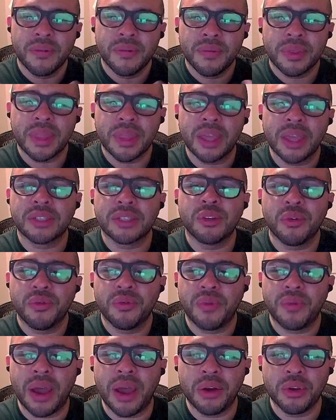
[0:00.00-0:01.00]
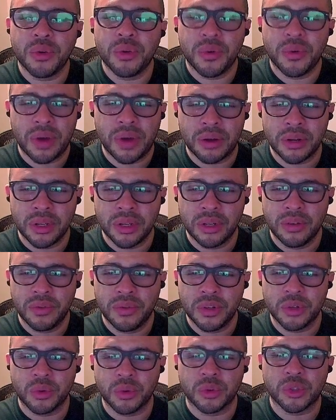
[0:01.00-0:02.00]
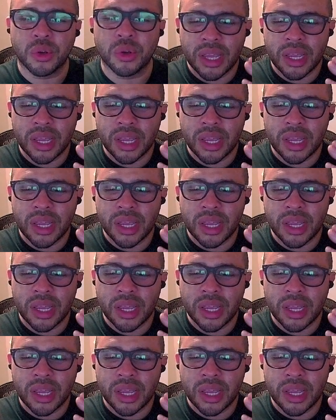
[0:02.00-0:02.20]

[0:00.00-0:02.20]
There's no value without an individual. So